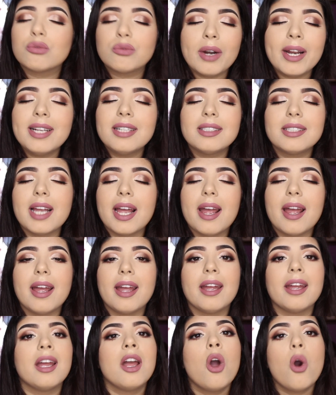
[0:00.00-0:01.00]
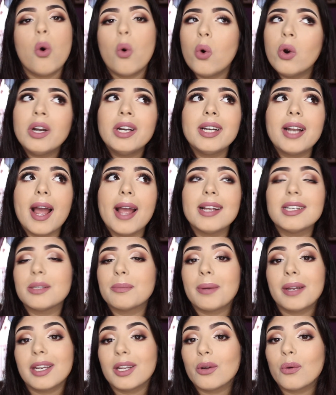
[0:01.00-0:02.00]
great day or night,
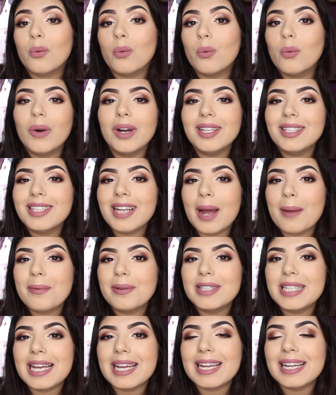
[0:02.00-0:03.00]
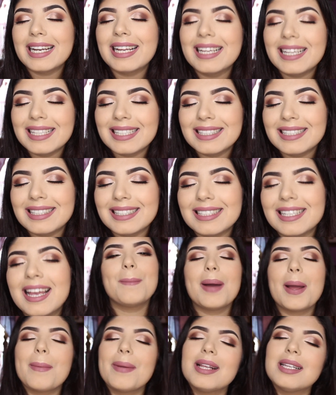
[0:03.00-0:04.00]
depending on what time of day it is.
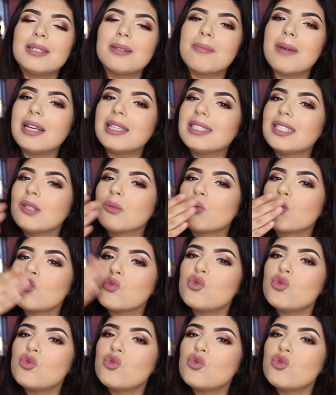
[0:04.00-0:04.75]
Bye, Bellissimas.